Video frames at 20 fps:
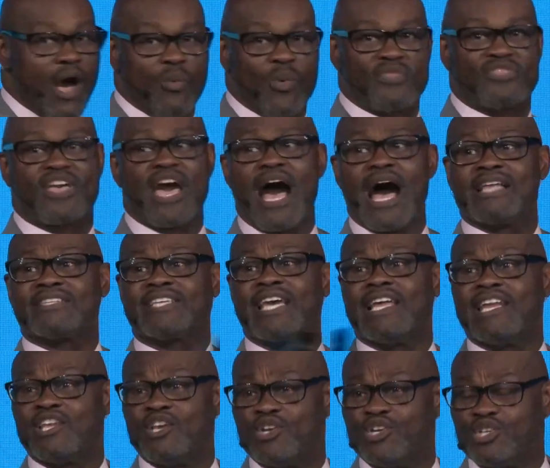with God
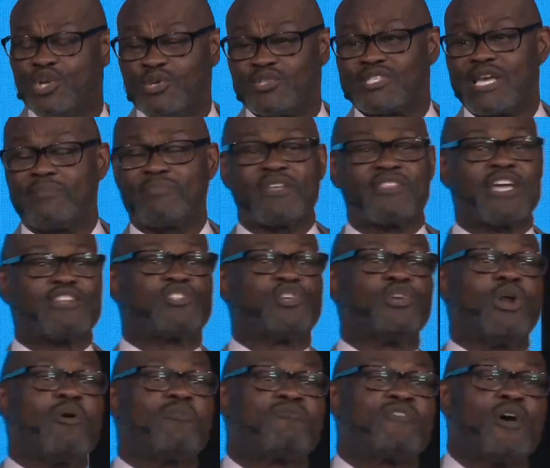telling you to do something that you
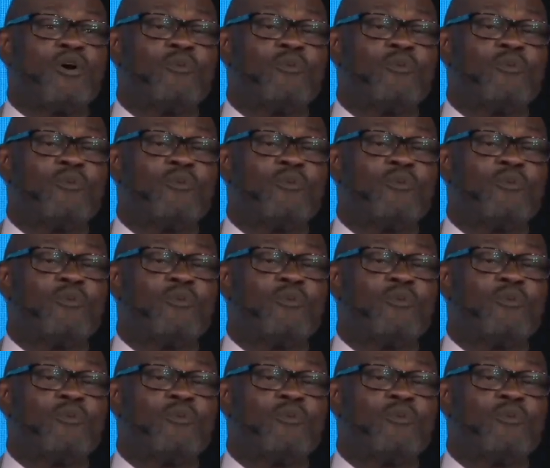don't feel